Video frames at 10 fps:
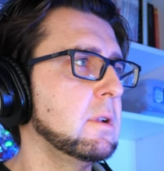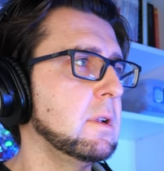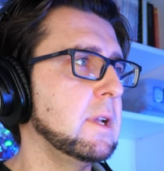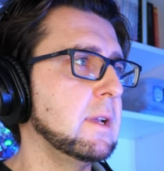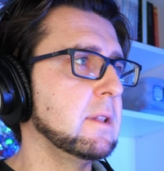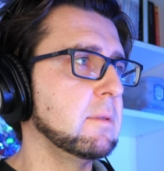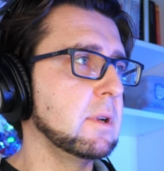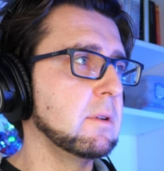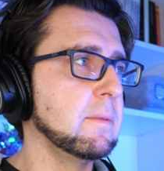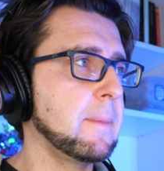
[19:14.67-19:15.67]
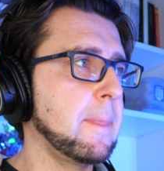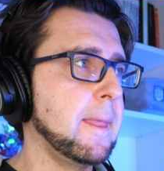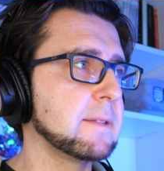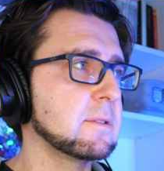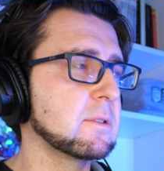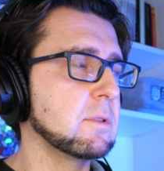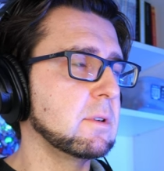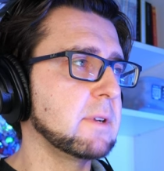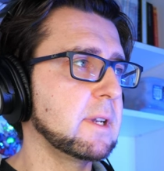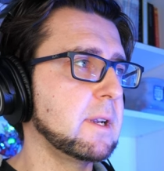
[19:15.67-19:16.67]
Yeah, there we go. That's the scroll
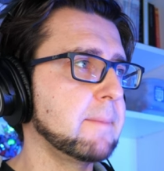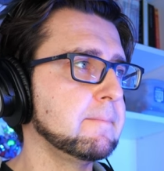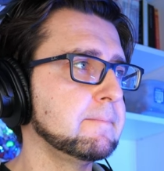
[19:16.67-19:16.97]
right there.